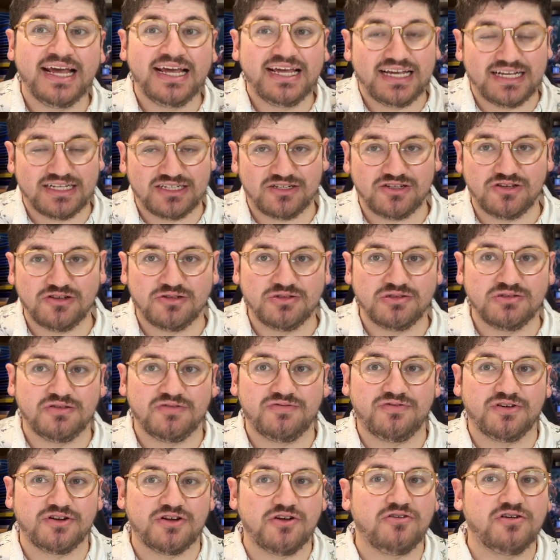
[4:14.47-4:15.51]
Excuse me
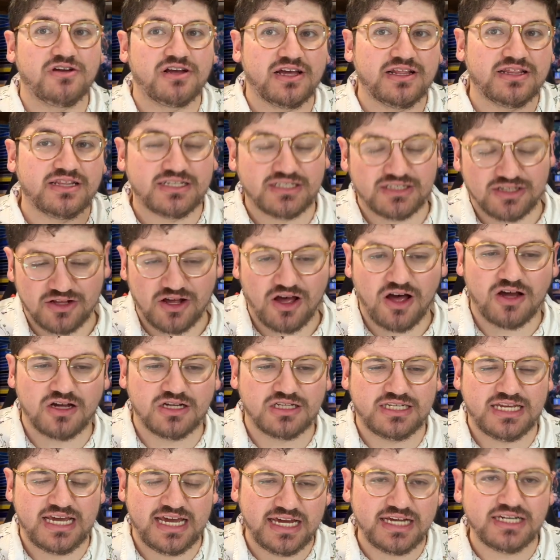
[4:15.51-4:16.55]
for going on this long
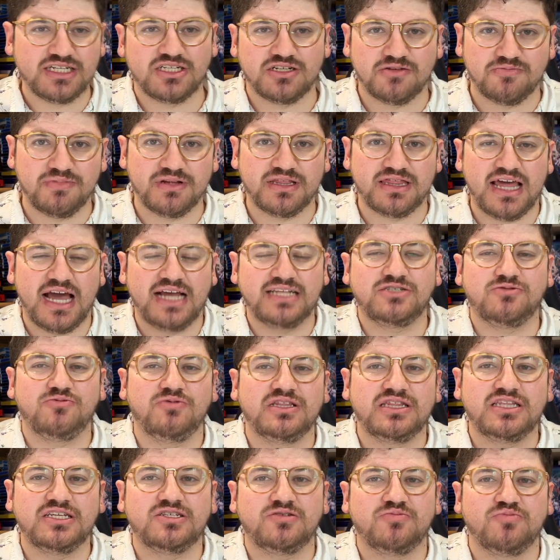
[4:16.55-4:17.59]
tangent, but that's
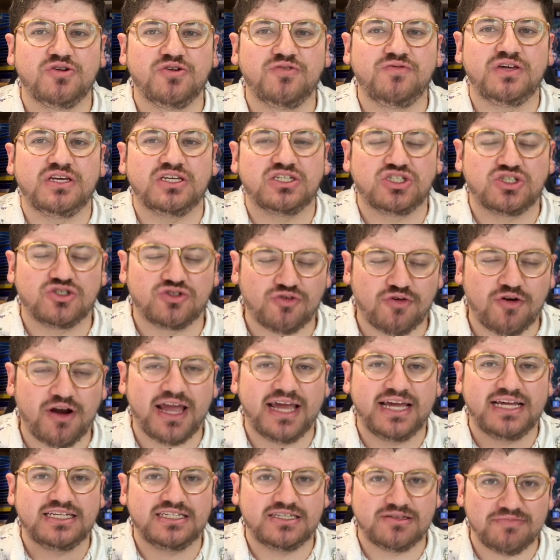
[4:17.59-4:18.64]
what this movie is
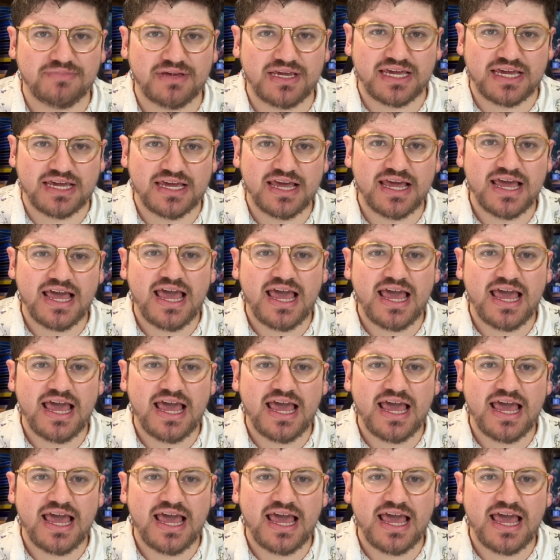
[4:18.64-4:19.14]
trying to be.